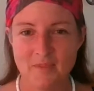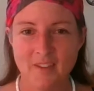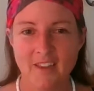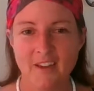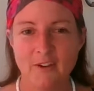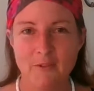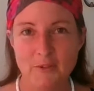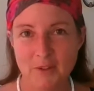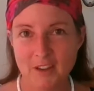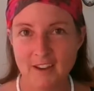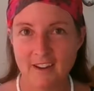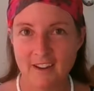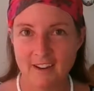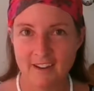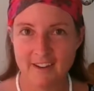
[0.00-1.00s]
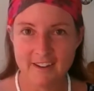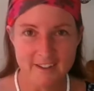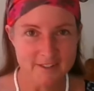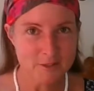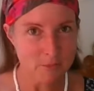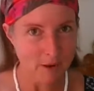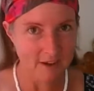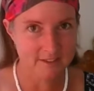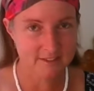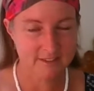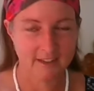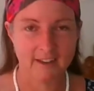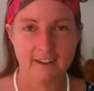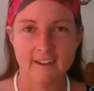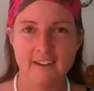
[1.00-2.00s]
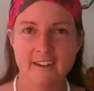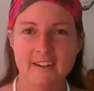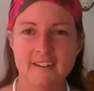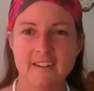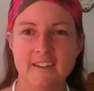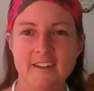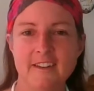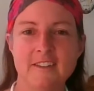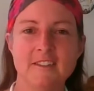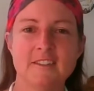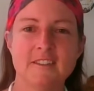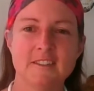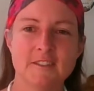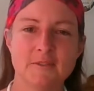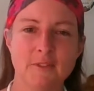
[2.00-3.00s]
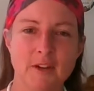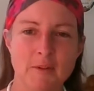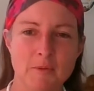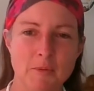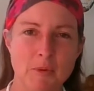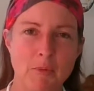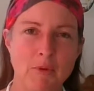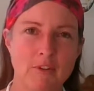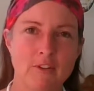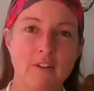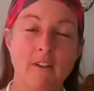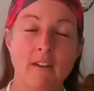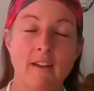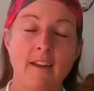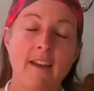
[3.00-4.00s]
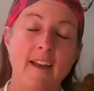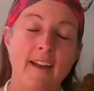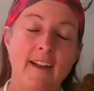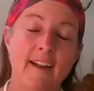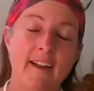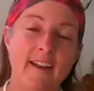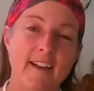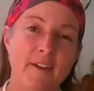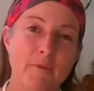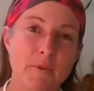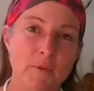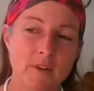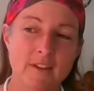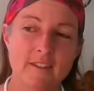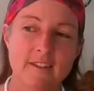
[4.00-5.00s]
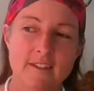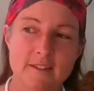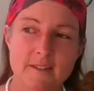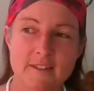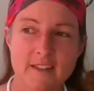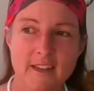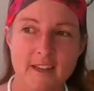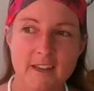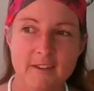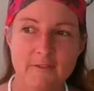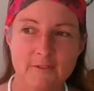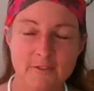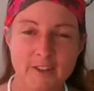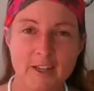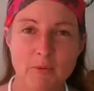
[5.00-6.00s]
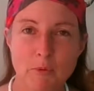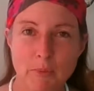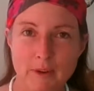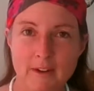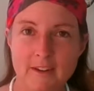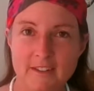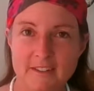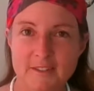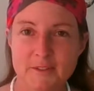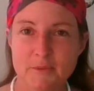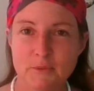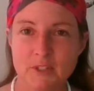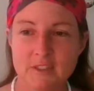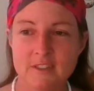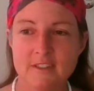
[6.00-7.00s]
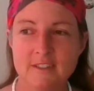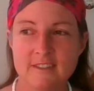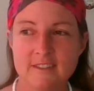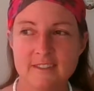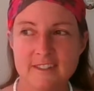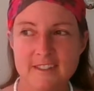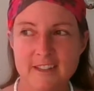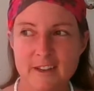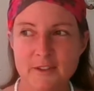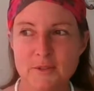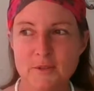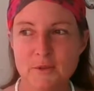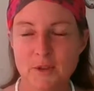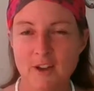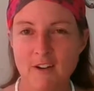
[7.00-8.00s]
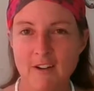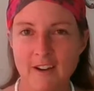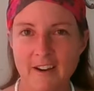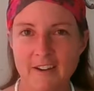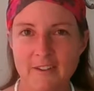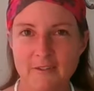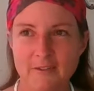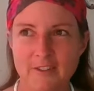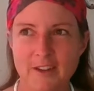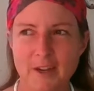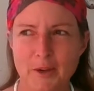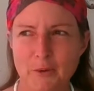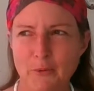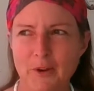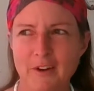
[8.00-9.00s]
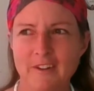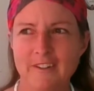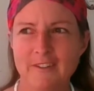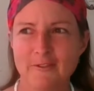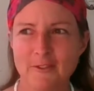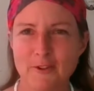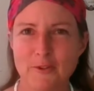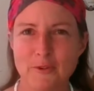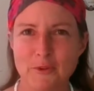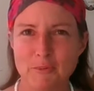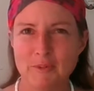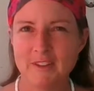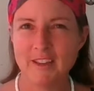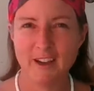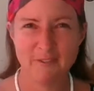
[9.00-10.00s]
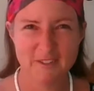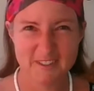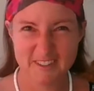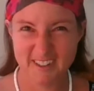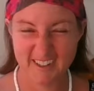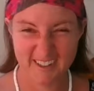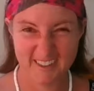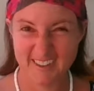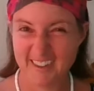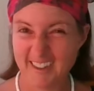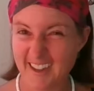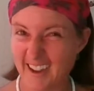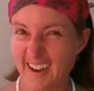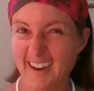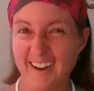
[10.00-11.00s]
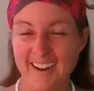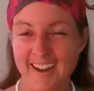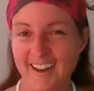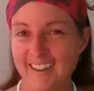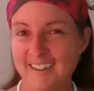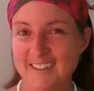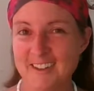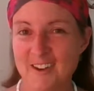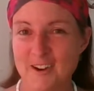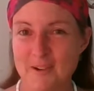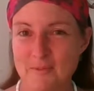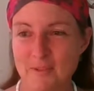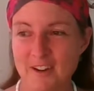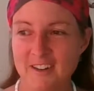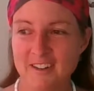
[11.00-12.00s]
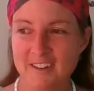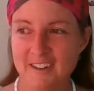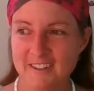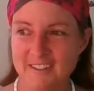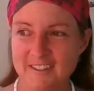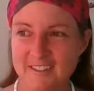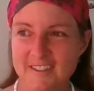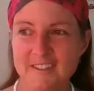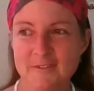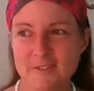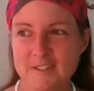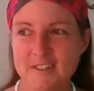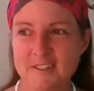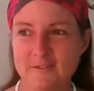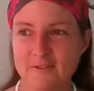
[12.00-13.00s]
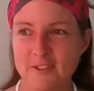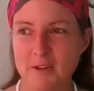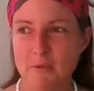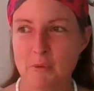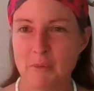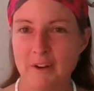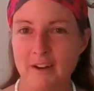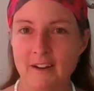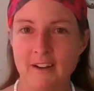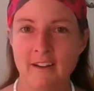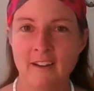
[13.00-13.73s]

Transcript: We would get an Easter basket each, right, me and my brother, and we would get these like inflatable bunnies, which sounds kind of like weird and rude, but that was like the thing at the time, right? It was this inflatable bunny.